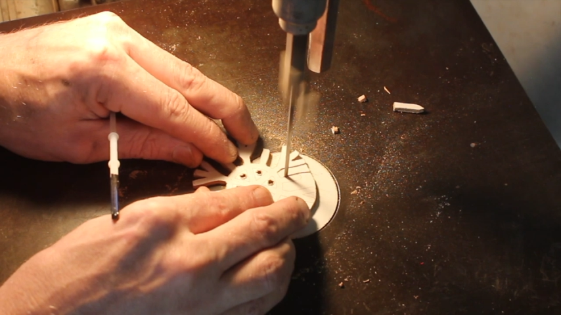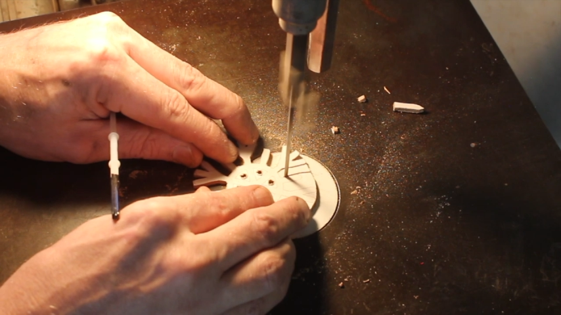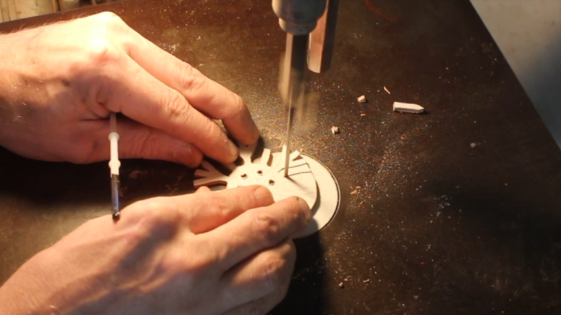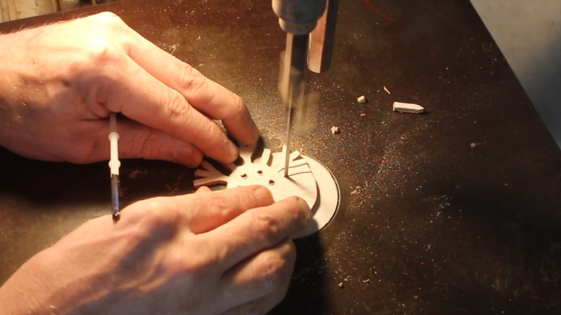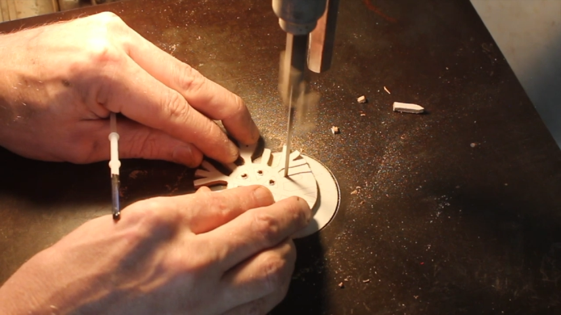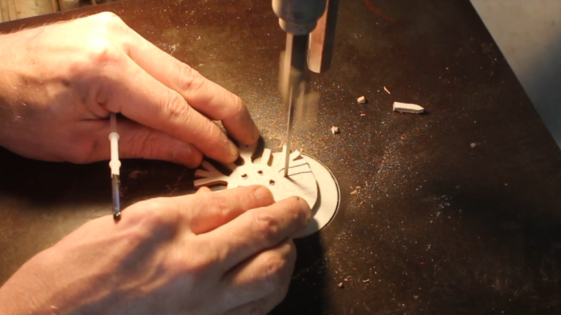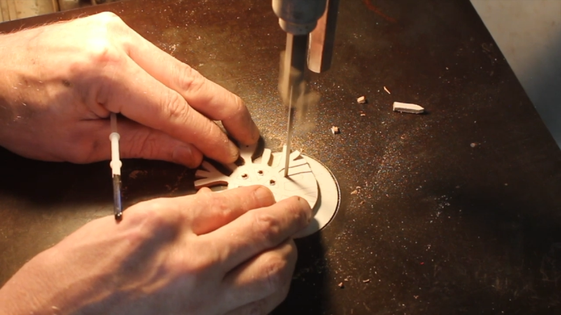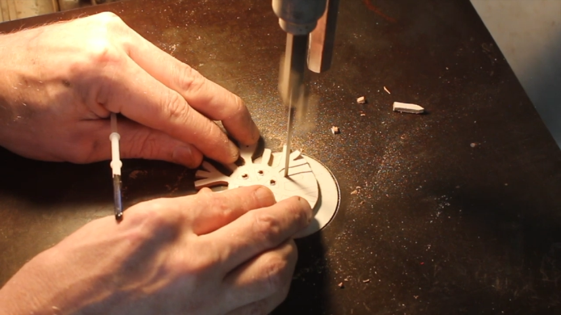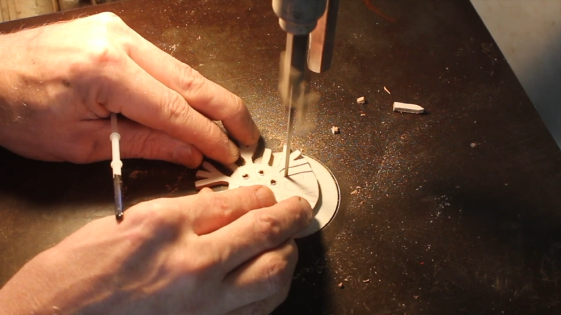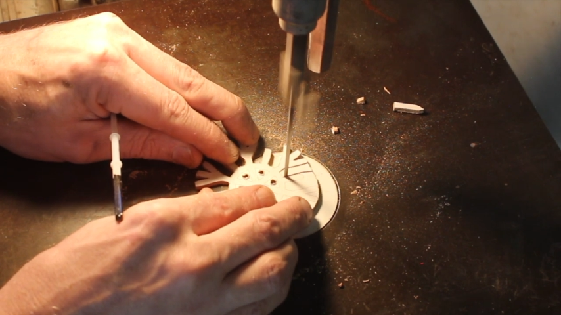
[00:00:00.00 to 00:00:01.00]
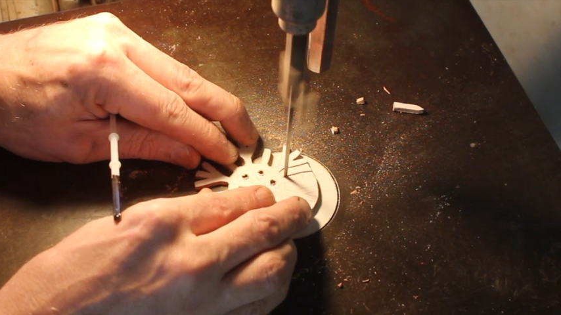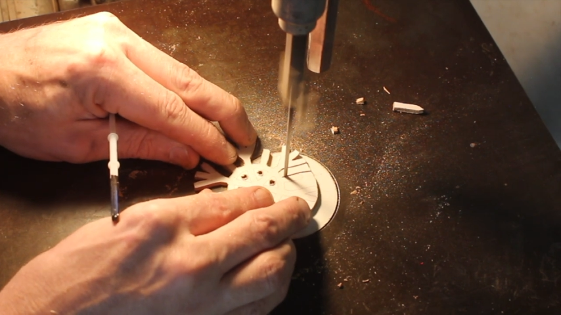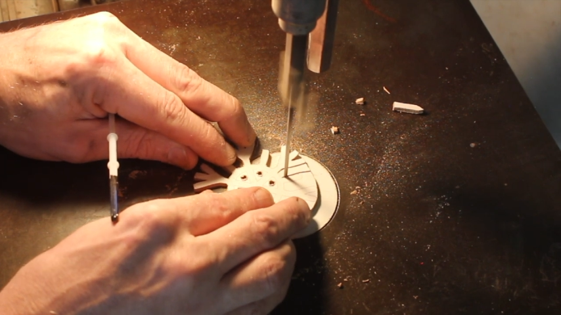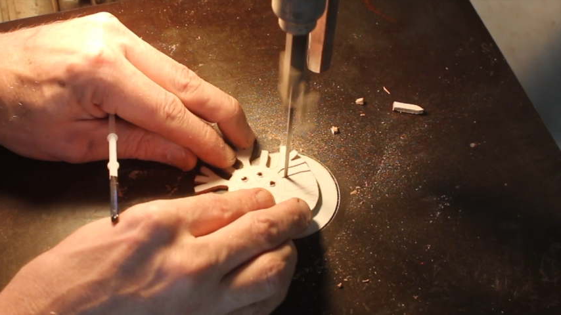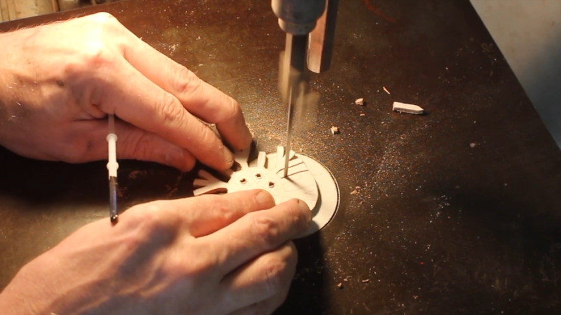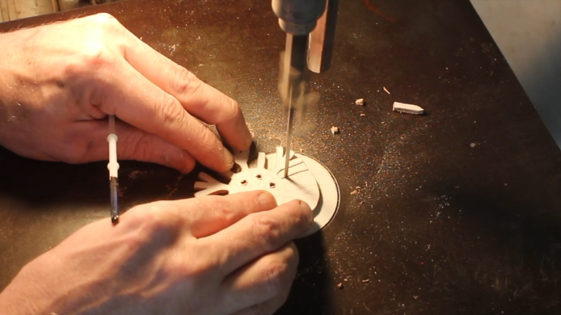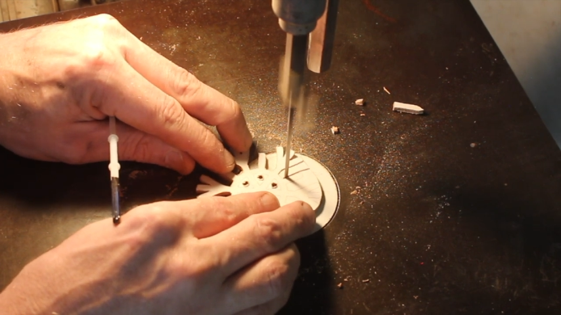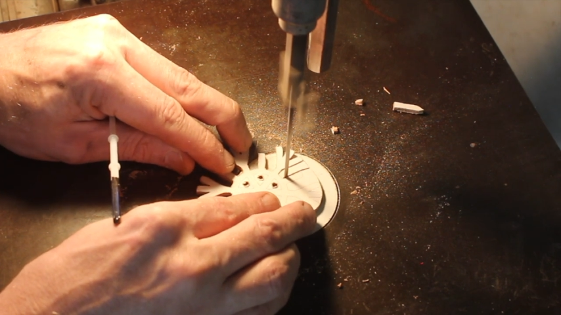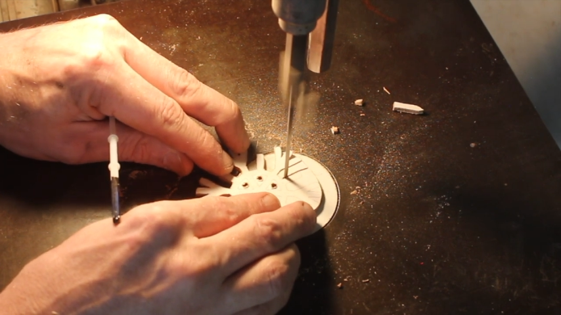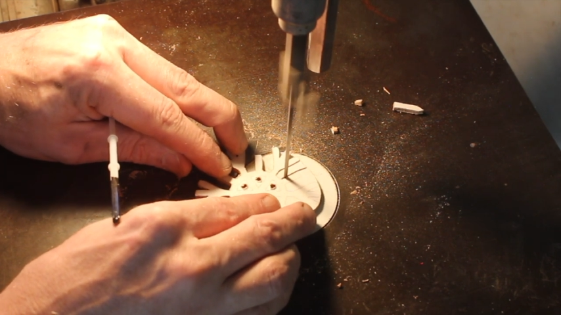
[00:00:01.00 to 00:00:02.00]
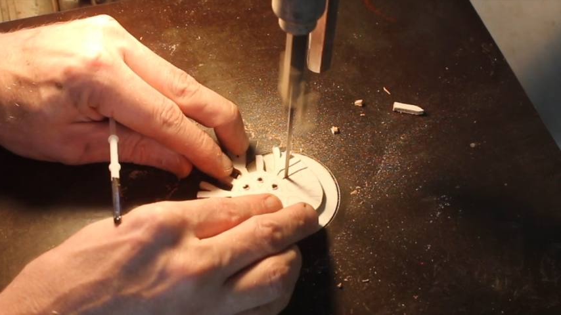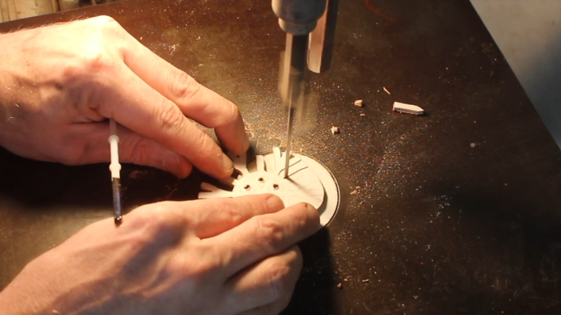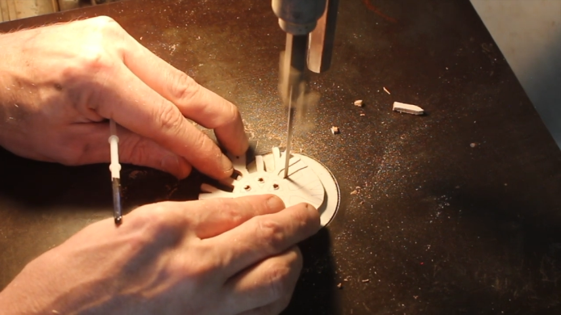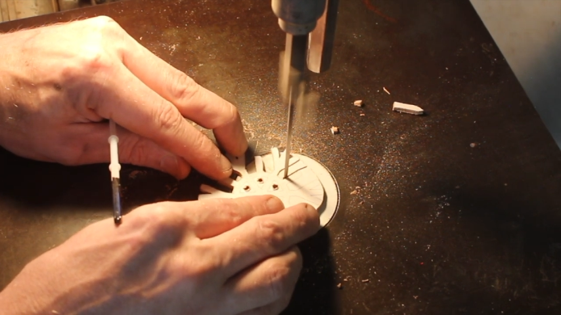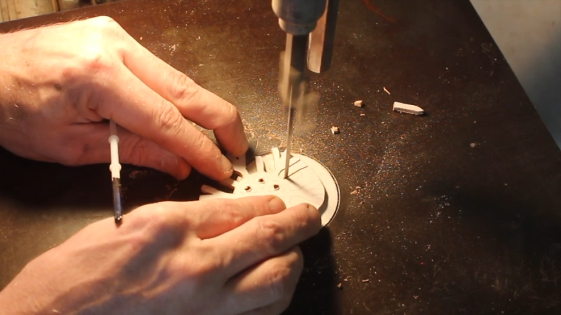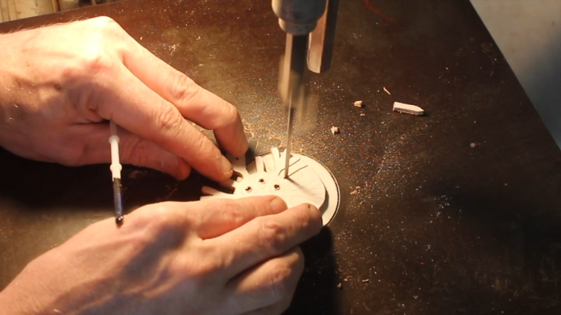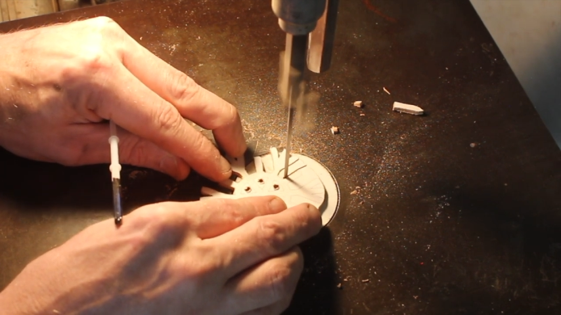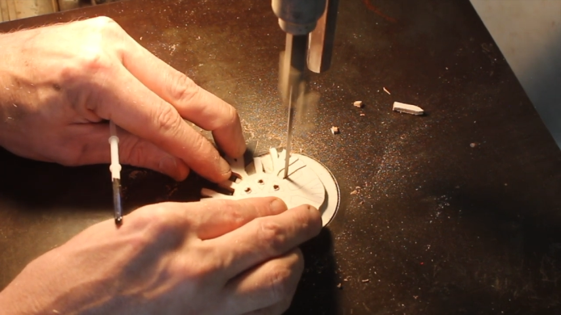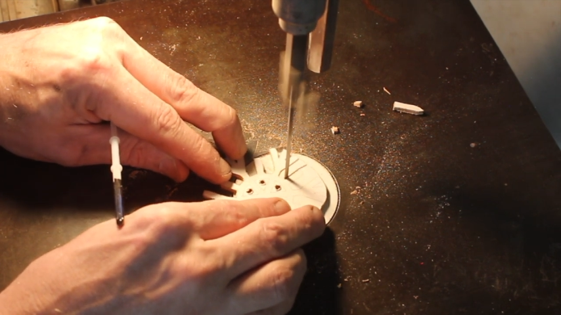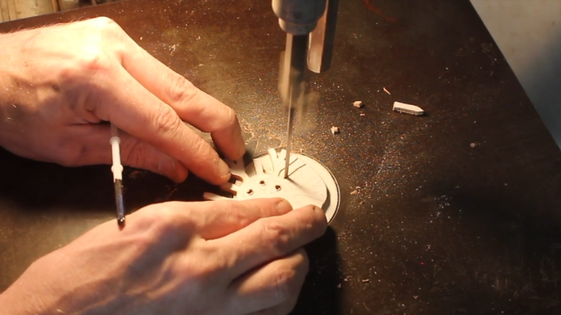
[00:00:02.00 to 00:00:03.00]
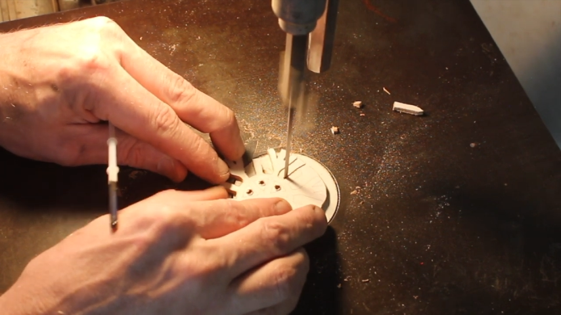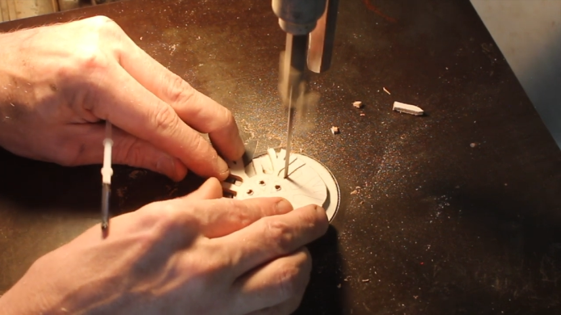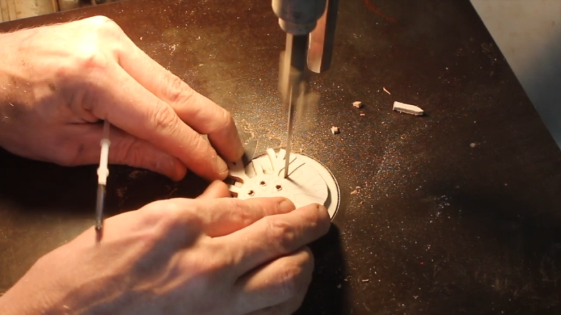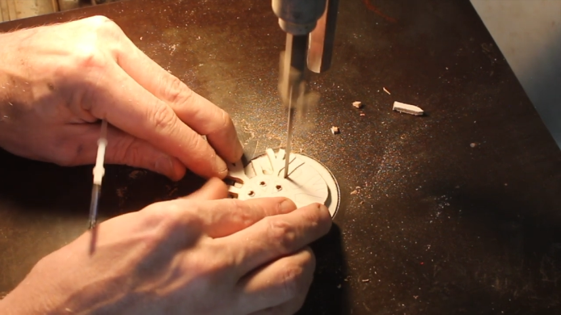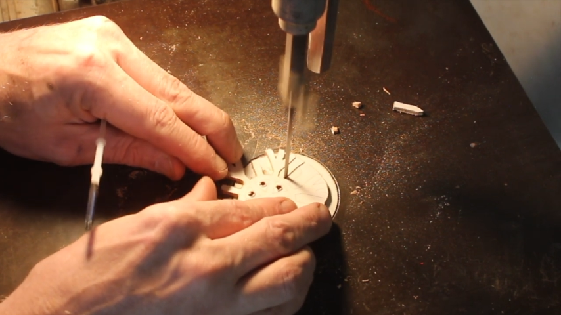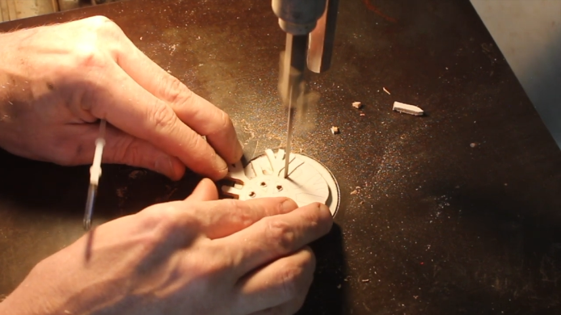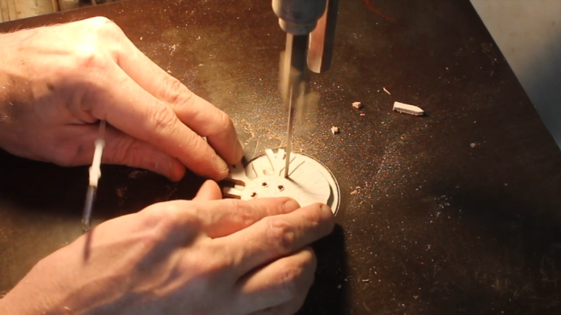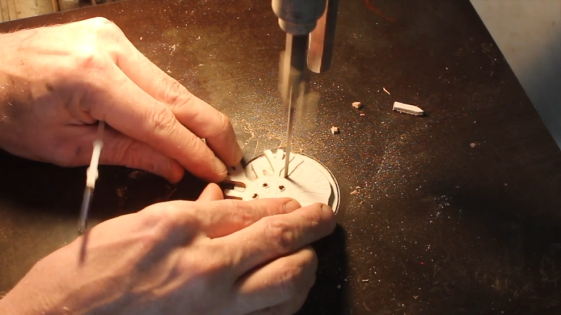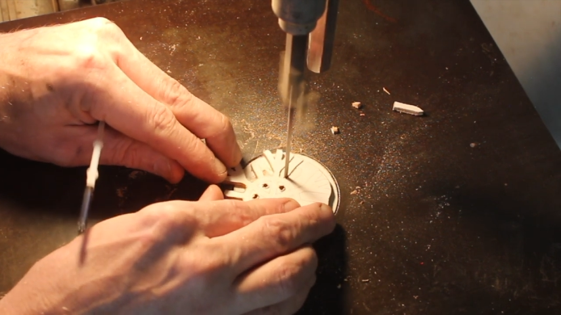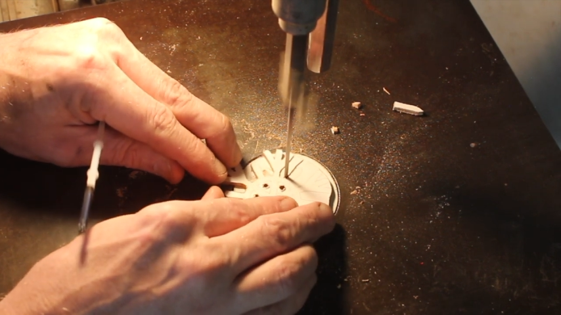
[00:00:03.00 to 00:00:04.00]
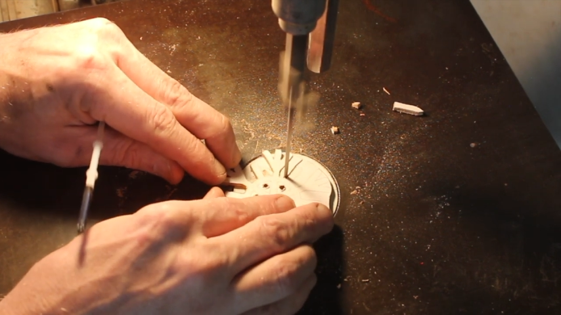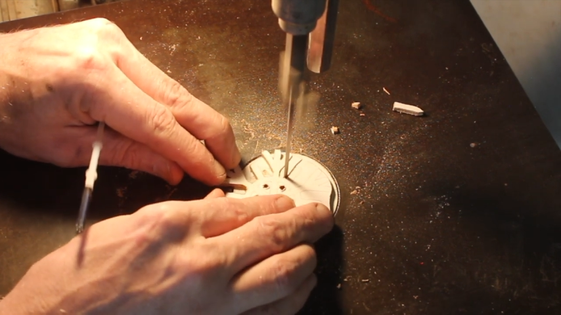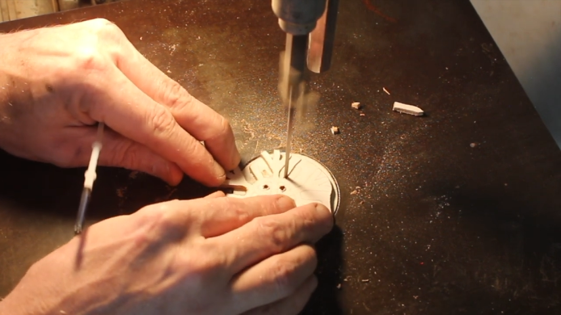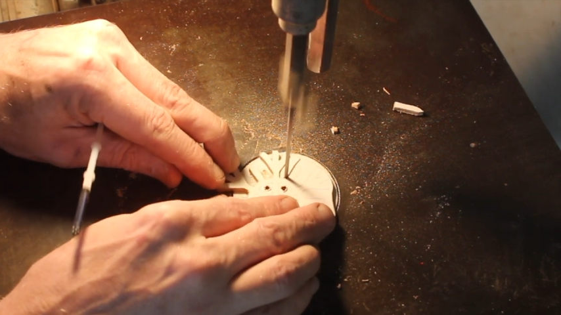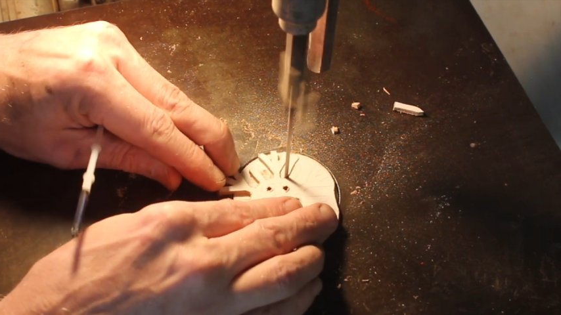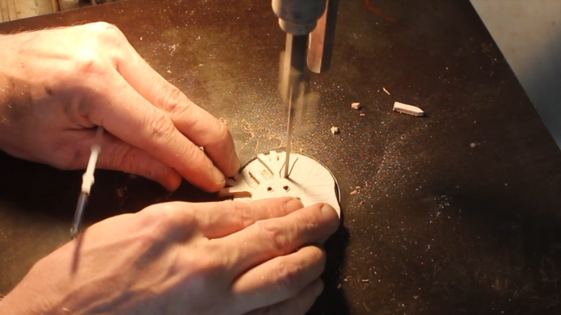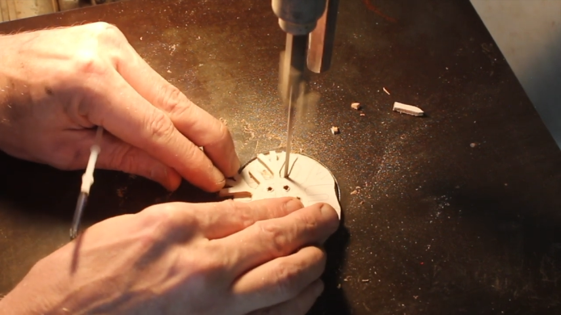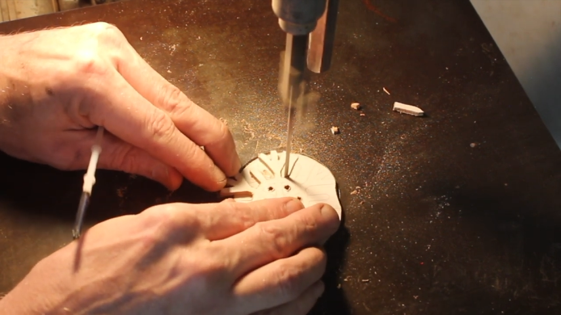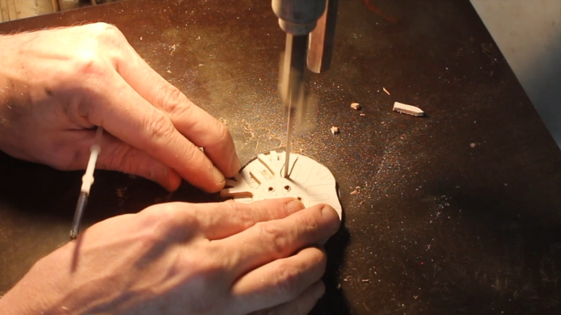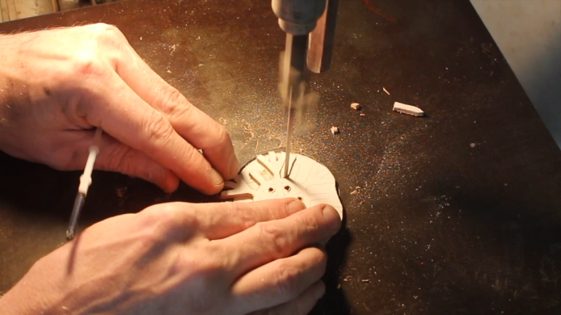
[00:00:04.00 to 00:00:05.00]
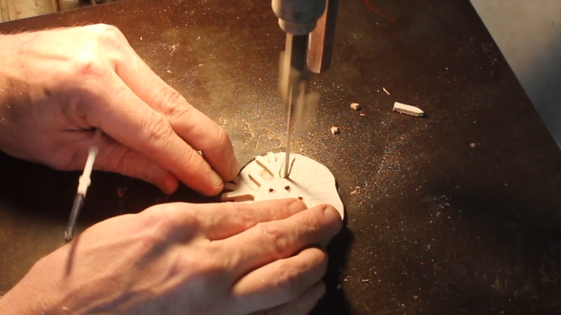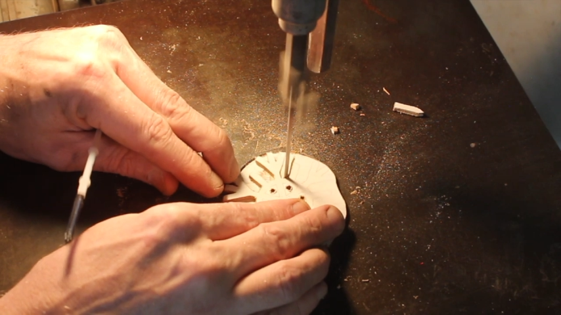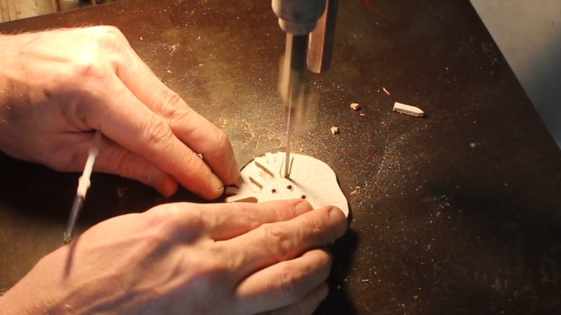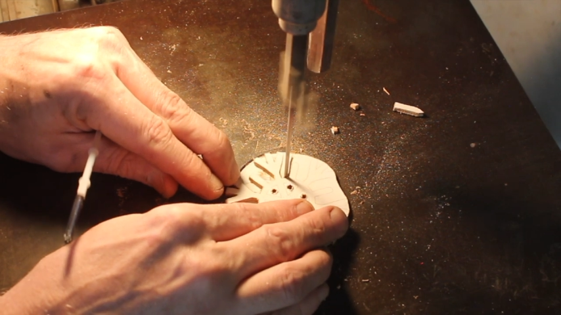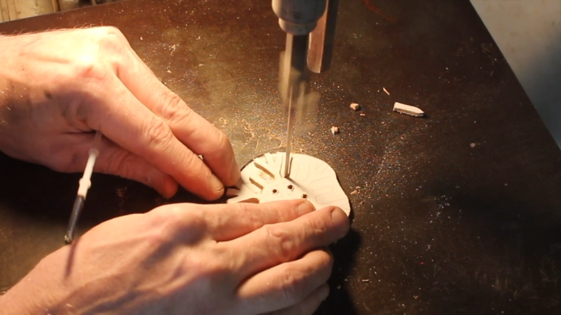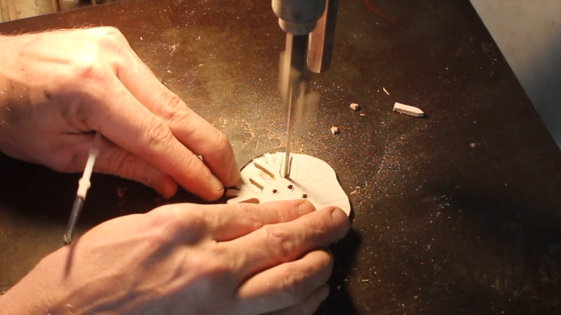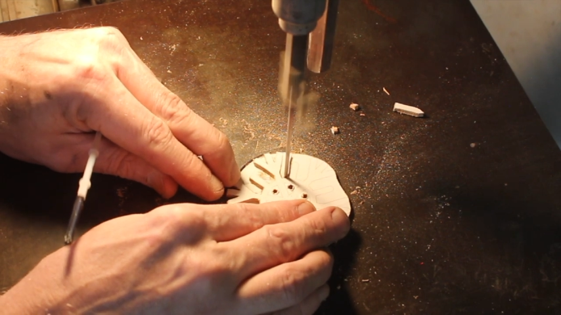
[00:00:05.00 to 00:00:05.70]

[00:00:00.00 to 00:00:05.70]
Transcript: Nobody's mouth can be seen.